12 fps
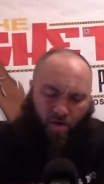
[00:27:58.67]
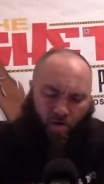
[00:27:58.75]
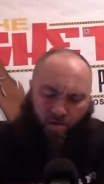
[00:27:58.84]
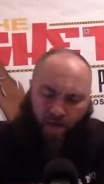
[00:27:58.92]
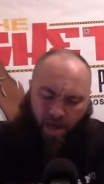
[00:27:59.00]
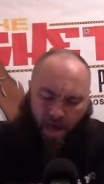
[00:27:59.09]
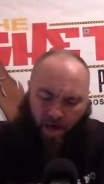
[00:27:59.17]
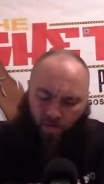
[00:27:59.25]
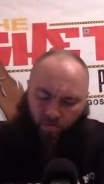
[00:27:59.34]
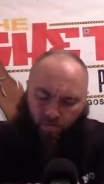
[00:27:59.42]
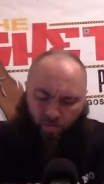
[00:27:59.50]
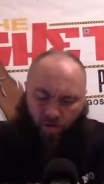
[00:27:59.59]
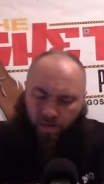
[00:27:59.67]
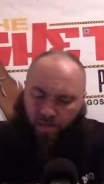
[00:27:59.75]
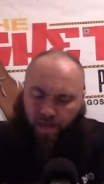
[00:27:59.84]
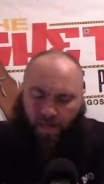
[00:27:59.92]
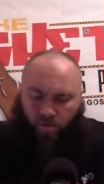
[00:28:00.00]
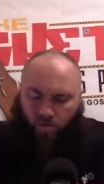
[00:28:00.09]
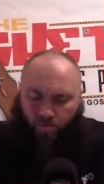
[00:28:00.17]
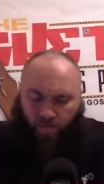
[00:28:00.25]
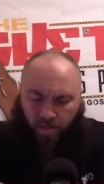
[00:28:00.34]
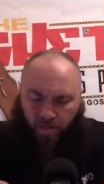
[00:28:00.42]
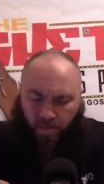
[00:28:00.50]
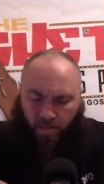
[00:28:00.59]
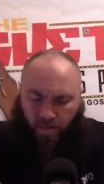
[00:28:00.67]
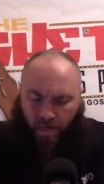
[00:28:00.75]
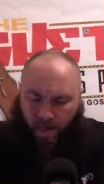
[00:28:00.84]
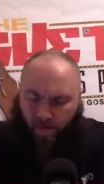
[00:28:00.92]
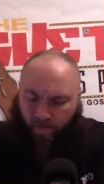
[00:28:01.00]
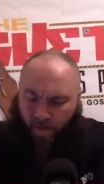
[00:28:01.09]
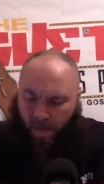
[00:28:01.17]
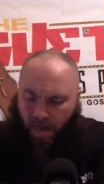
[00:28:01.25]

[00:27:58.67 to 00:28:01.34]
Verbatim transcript: Okay? I don't want to take too much of your time.